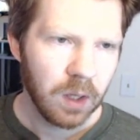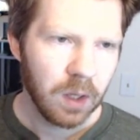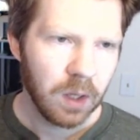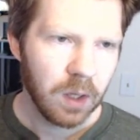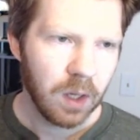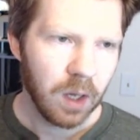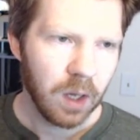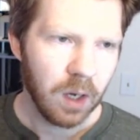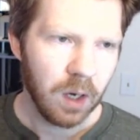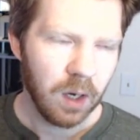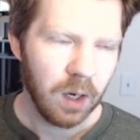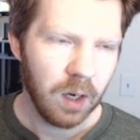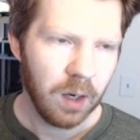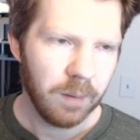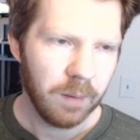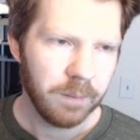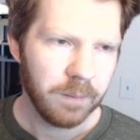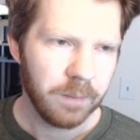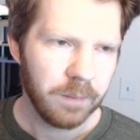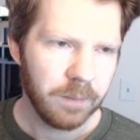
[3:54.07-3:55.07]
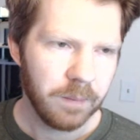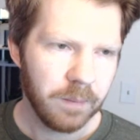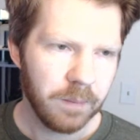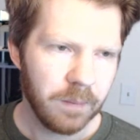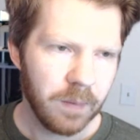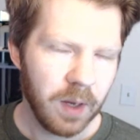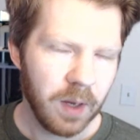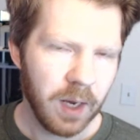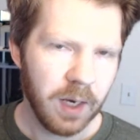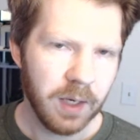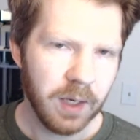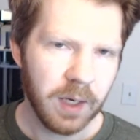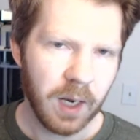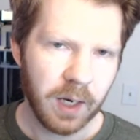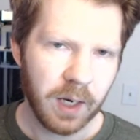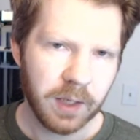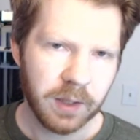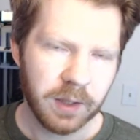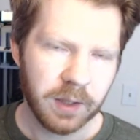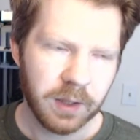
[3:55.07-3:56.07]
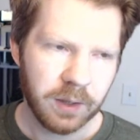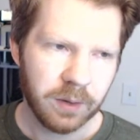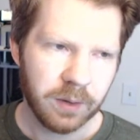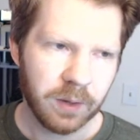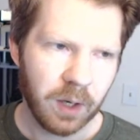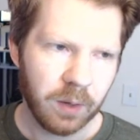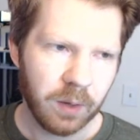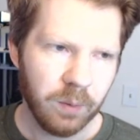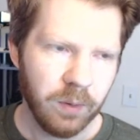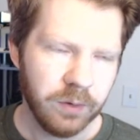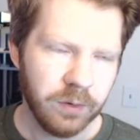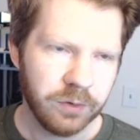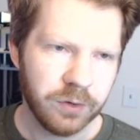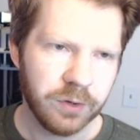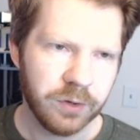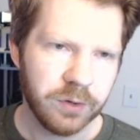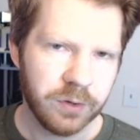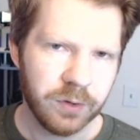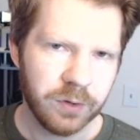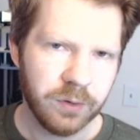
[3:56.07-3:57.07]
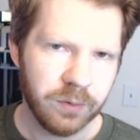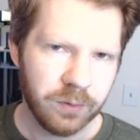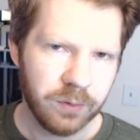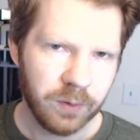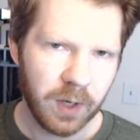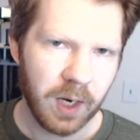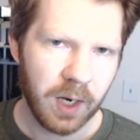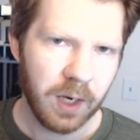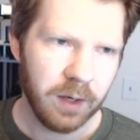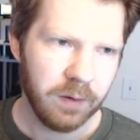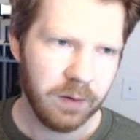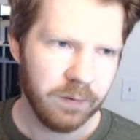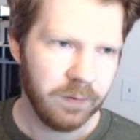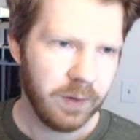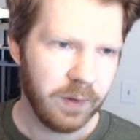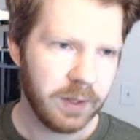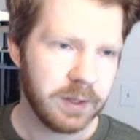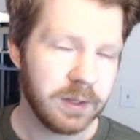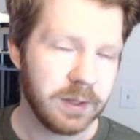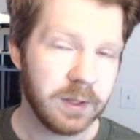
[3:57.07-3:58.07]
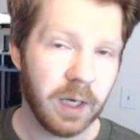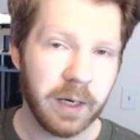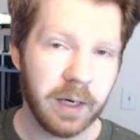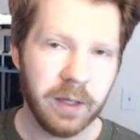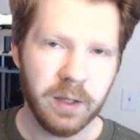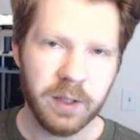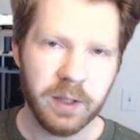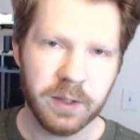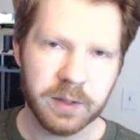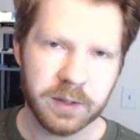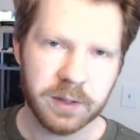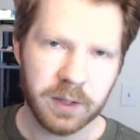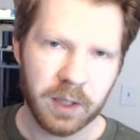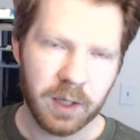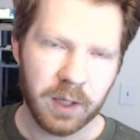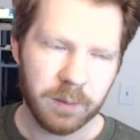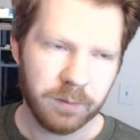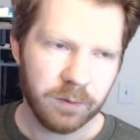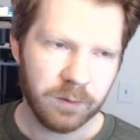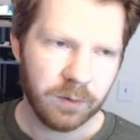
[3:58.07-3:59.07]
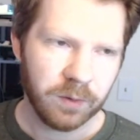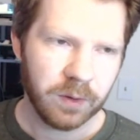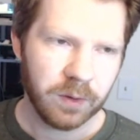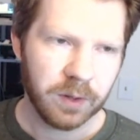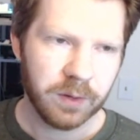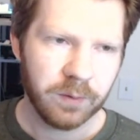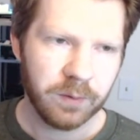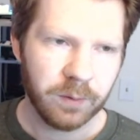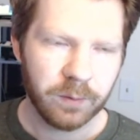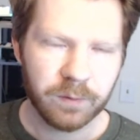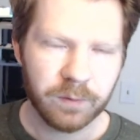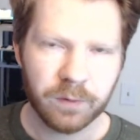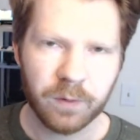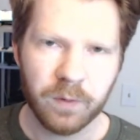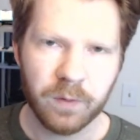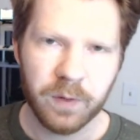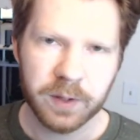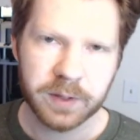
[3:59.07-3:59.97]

Um, and I want you to have like styling set up for it, for this